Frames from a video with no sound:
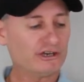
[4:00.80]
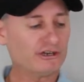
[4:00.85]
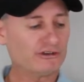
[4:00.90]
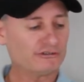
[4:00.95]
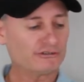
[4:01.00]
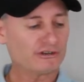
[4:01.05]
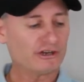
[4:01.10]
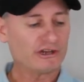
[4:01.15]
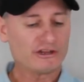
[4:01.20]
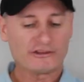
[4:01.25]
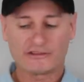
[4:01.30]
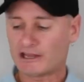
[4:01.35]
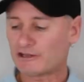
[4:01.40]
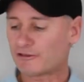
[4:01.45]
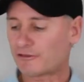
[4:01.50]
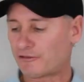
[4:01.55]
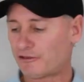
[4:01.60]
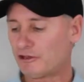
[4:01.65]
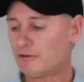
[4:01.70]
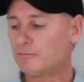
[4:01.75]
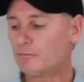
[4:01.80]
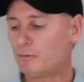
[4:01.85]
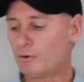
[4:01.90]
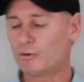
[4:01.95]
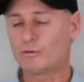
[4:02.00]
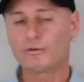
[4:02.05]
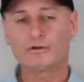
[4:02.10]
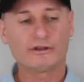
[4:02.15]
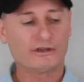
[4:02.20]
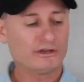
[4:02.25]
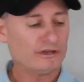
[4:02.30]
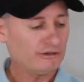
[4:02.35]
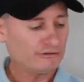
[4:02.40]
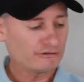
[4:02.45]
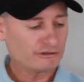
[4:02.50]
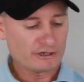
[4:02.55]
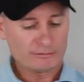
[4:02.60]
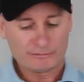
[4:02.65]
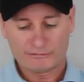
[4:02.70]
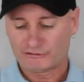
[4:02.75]
is, that thimble
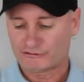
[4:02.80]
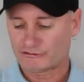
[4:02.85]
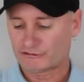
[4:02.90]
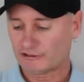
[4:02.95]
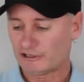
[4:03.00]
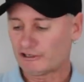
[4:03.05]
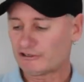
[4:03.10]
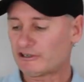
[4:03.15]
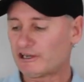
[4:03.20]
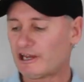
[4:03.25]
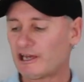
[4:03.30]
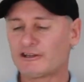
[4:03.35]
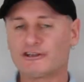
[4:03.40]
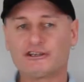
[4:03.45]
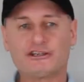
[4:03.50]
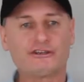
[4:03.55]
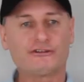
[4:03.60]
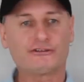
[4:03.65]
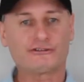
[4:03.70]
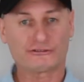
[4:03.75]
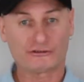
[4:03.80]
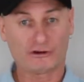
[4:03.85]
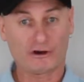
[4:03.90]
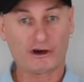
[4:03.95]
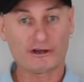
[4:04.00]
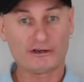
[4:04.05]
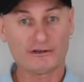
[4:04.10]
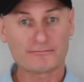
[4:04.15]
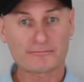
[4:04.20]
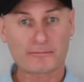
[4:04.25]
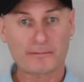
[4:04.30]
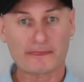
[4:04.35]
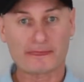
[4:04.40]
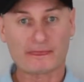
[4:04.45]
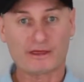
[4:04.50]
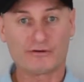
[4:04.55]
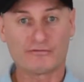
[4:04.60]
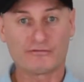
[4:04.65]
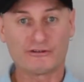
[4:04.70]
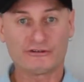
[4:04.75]
is going to be slid down the inside
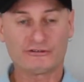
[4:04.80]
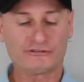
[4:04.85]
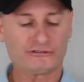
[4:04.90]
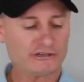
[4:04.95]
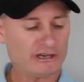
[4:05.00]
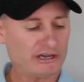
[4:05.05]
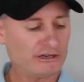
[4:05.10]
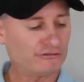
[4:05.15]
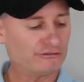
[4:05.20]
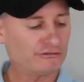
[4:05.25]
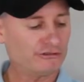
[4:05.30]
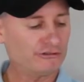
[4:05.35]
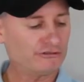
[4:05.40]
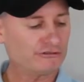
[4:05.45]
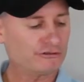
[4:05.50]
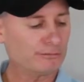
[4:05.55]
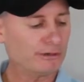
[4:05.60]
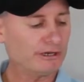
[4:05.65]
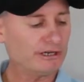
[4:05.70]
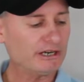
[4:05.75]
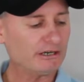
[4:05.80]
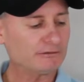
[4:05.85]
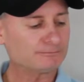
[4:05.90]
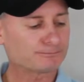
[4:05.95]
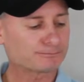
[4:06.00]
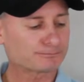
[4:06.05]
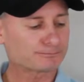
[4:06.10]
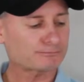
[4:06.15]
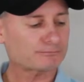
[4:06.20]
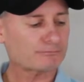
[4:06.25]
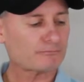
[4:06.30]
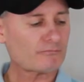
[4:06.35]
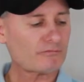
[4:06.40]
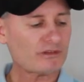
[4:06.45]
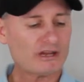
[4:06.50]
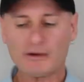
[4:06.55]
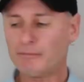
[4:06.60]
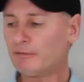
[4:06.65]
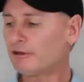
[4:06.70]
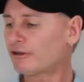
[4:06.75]
of this uh, system here,
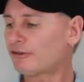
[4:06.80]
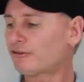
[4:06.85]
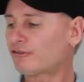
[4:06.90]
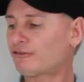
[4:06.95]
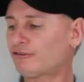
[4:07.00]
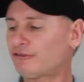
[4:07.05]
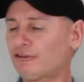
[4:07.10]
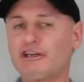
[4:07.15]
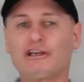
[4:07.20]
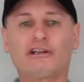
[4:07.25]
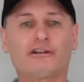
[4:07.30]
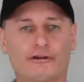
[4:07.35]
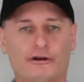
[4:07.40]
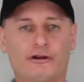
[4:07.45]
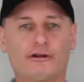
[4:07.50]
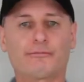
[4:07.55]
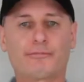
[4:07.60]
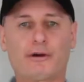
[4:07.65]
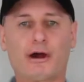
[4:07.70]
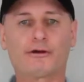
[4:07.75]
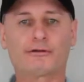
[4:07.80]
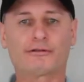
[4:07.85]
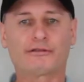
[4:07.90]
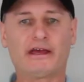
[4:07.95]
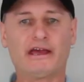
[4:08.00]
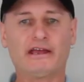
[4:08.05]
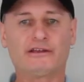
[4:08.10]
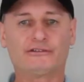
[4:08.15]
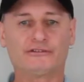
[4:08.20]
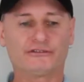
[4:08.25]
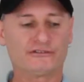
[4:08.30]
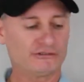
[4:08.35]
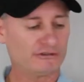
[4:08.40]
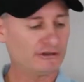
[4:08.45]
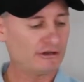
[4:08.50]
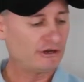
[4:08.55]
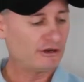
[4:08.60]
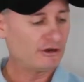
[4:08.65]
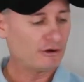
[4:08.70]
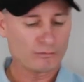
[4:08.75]
and we're going to seal it on both ends.
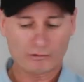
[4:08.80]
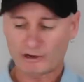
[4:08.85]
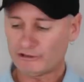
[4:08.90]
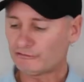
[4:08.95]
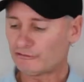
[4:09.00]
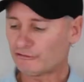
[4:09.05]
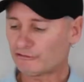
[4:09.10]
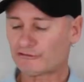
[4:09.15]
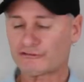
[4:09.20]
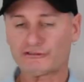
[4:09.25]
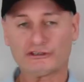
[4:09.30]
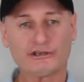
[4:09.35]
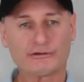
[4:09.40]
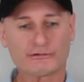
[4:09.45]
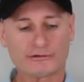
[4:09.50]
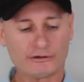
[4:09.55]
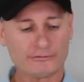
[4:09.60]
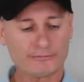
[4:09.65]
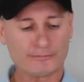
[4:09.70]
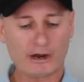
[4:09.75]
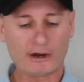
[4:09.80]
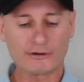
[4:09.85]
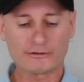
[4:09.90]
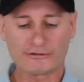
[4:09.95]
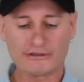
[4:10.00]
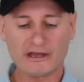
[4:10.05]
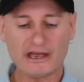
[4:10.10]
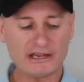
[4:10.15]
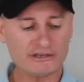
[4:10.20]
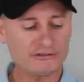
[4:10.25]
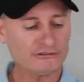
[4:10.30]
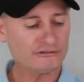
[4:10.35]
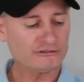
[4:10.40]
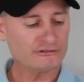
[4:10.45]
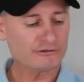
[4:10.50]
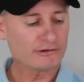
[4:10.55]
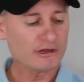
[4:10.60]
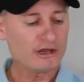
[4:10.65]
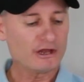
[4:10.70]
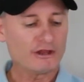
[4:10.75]
Once it's sealed on both
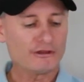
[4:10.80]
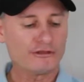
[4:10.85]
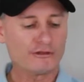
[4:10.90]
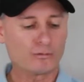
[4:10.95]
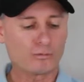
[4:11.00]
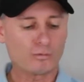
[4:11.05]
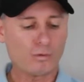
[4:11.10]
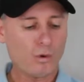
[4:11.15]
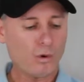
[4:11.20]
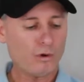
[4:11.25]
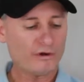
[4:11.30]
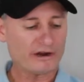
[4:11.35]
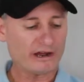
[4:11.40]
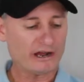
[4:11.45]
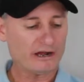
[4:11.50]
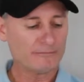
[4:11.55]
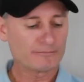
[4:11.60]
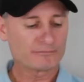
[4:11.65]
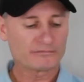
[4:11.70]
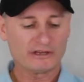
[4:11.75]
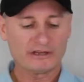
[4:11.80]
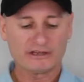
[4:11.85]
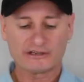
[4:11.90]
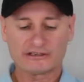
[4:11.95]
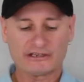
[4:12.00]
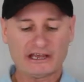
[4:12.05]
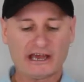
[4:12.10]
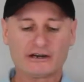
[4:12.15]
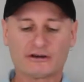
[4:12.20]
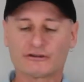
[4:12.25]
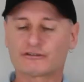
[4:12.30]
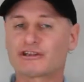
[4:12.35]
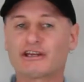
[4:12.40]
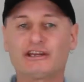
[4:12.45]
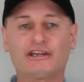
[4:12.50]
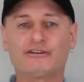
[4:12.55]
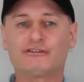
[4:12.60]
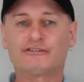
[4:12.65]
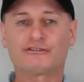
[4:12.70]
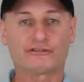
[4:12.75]
ends, the water cannot
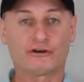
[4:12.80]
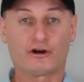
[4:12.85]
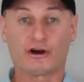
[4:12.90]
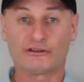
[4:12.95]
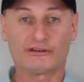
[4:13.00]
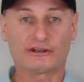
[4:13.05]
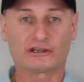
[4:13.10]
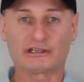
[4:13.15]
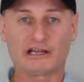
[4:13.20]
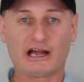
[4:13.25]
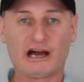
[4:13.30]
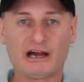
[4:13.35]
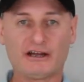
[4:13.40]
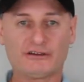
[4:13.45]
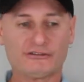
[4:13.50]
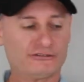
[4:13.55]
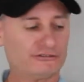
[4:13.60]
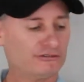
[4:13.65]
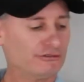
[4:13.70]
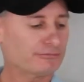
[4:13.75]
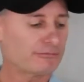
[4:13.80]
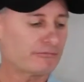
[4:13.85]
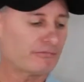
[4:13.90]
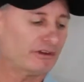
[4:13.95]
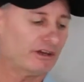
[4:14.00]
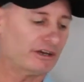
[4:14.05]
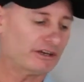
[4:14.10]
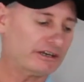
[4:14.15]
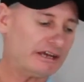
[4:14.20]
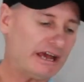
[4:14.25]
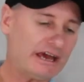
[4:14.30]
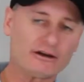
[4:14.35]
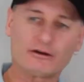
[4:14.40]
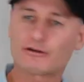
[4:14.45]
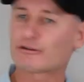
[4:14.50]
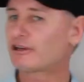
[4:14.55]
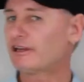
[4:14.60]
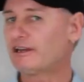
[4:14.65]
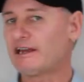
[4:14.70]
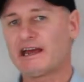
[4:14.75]
get inside the glass. It
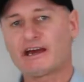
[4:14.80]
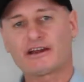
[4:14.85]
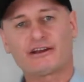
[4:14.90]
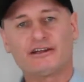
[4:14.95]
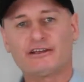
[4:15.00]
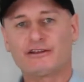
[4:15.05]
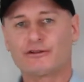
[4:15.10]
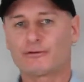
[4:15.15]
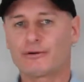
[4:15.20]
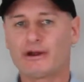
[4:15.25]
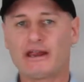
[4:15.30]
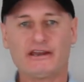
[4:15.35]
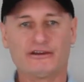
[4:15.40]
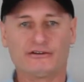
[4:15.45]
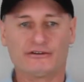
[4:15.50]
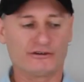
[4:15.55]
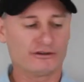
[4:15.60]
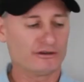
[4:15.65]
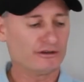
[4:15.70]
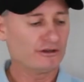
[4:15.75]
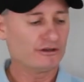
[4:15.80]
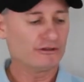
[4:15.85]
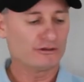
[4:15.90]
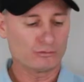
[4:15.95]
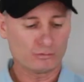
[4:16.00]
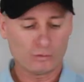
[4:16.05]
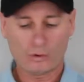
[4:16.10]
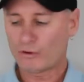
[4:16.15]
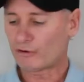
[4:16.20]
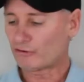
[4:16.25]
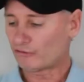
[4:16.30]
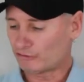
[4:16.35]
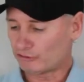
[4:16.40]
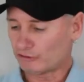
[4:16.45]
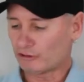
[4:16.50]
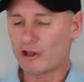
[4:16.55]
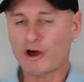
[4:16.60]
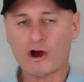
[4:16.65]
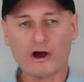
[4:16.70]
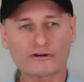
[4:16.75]
cannot get out either end. The water's
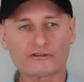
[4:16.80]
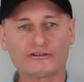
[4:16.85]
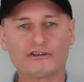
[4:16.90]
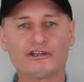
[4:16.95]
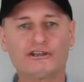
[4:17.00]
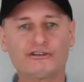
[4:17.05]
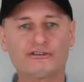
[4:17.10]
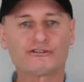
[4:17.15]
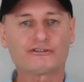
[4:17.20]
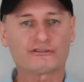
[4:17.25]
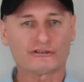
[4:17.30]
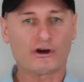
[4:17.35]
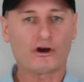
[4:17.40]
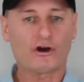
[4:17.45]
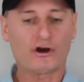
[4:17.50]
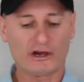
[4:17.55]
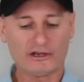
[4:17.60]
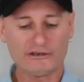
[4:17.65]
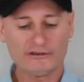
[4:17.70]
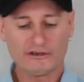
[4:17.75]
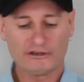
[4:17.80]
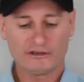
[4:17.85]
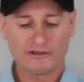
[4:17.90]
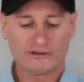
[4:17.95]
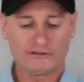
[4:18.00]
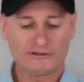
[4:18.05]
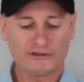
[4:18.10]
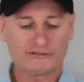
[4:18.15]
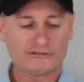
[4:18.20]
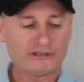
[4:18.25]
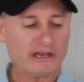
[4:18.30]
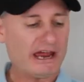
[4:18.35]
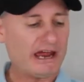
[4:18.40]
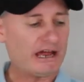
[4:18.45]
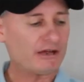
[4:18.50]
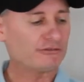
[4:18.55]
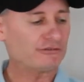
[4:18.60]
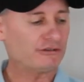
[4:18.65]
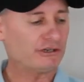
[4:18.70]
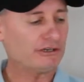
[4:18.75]
locked inside this
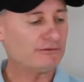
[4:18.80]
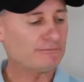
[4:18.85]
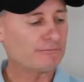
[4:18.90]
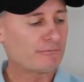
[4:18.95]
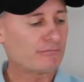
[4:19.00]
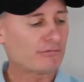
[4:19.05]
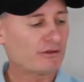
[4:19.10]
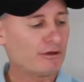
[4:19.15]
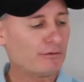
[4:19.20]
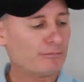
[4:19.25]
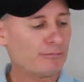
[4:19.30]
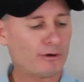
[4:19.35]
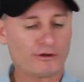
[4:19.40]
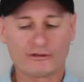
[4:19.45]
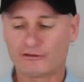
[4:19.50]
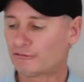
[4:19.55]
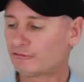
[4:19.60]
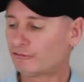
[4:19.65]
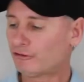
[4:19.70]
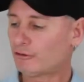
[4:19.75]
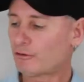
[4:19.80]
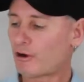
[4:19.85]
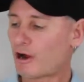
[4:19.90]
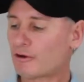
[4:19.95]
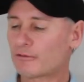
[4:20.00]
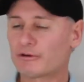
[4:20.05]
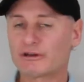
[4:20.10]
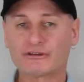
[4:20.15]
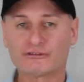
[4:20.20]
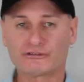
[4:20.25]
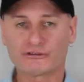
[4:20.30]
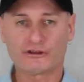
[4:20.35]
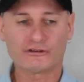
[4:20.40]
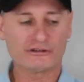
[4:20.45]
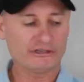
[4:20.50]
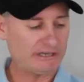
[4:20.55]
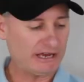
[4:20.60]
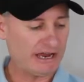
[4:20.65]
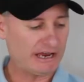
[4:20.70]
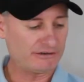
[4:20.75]
housing by the two O-rings
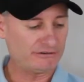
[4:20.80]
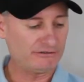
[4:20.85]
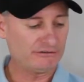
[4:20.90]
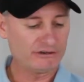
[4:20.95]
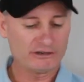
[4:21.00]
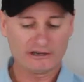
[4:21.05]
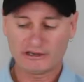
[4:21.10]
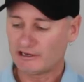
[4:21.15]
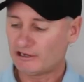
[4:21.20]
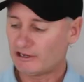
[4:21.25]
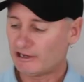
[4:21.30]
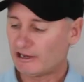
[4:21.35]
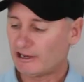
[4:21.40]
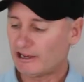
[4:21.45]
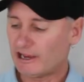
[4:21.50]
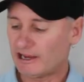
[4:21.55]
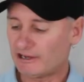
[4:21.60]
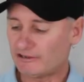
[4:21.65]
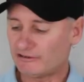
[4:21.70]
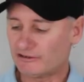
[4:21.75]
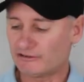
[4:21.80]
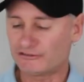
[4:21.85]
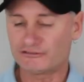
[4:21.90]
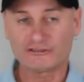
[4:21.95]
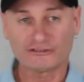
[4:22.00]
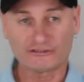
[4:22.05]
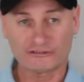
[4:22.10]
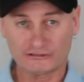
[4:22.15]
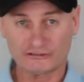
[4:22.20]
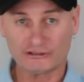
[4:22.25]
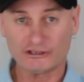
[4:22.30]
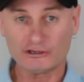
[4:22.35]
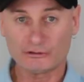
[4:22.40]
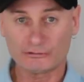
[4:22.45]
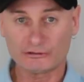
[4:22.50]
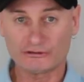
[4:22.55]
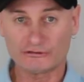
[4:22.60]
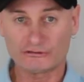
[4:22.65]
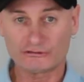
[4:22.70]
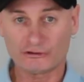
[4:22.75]
on the end, and it's just
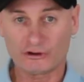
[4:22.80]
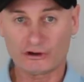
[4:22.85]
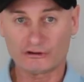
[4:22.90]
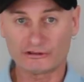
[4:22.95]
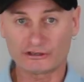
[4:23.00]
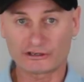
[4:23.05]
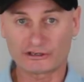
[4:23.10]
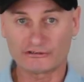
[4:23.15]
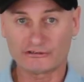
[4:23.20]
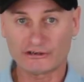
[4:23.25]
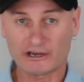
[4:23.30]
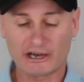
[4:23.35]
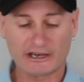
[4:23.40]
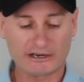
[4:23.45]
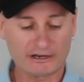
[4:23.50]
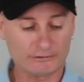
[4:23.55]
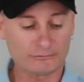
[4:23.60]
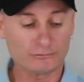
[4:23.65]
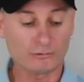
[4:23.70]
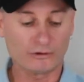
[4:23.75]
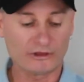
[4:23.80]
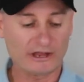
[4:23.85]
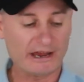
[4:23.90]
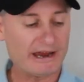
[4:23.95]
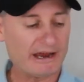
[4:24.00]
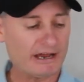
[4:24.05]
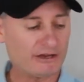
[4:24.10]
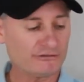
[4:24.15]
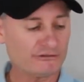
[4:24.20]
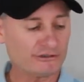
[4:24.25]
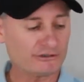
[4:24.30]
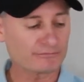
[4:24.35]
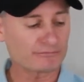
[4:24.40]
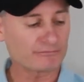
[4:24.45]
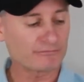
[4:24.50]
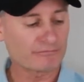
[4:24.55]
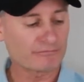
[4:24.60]
sealed inside the container or the housing.